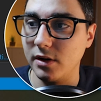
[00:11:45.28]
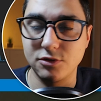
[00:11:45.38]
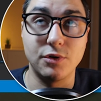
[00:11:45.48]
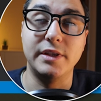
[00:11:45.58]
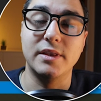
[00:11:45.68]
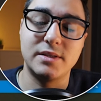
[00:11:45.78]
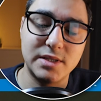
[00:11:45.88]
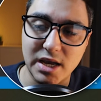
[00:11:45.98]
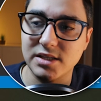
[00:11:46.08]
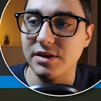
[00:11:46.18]
Sorry, the
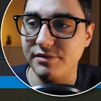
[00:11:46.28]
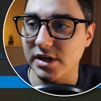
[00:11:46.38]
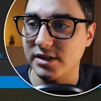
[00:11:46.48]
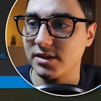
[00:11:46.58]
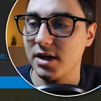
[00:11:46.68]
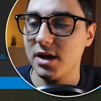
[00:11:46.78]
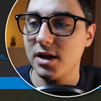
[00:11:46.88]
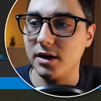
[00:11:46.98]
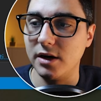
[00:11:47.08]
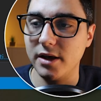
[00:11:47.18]
text of yes.
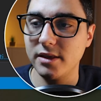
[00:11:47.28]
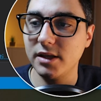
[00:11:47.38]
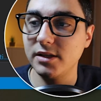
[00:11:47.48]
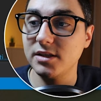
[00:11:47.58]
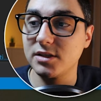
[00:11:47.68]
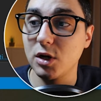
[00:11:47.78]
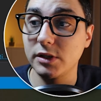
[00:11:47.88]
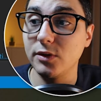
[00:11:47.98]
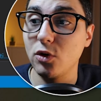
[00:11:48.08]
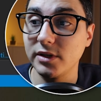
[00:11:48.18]
And then it's
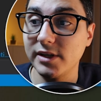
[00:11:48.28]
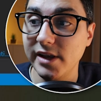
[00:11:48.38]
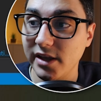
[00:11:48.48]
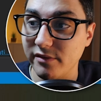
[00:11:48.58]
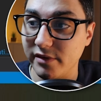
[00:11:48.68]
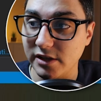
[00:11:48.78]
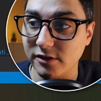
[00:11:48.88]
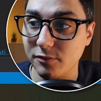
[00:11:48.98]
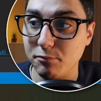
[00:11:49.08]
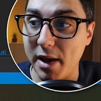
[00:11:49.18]
got a non-click
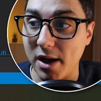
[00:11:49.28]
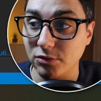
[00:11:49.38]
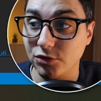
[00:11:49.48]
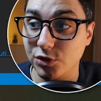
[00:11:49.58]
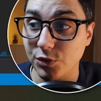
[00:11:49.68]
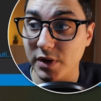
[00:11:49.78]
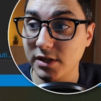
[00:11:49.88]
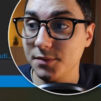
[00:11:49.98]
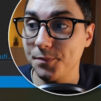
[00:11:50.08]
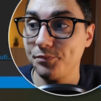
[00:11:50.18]
event bound to
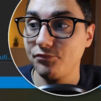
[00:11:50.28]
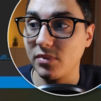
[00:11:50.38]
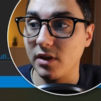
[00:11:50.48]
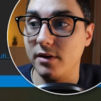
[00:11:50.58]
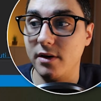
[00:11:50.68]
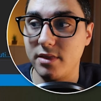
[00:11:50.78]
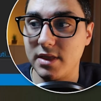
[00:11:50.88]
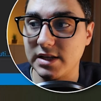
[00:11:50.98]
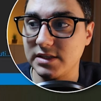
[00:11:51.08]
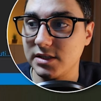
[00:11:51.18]
it
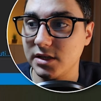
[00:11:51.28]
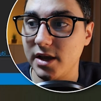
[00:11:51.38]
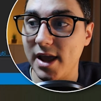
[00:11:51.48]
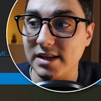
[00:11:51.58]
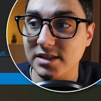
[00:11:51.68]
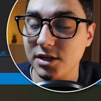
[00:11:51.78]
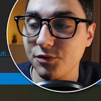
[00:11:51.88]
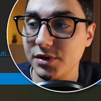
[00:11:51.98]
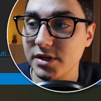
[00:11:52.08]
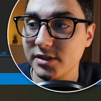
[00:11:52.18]
that's
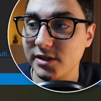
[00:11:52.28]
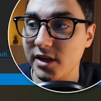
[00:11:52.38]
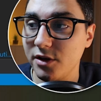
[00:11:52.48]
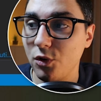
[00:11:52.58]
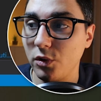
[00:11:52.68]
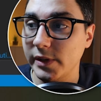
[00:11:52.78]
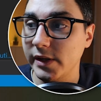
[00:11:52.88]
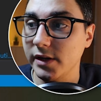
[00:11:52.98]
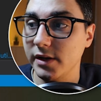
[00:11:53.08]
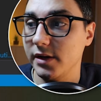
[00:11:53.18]
asynchronously
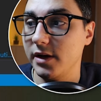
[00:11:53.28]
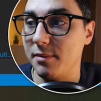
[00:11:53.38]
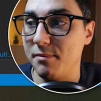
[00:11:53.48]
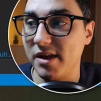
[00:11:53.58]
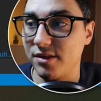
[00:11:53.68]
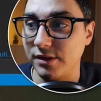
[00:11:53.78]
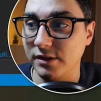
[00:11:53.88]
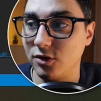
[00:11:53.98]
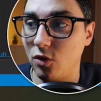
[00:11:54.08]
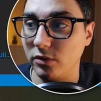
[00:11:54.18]
calling a
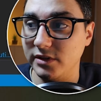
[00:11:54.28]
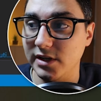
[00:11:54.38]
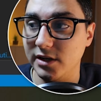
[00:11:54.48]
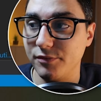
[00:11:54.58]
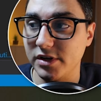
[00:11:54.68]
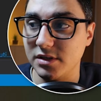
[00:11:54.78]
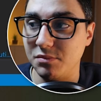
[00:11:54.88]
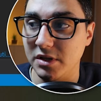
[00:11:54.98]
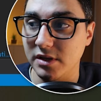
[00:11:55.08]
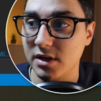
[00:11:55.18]
method called delete
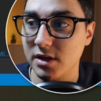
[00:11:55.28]
recipe.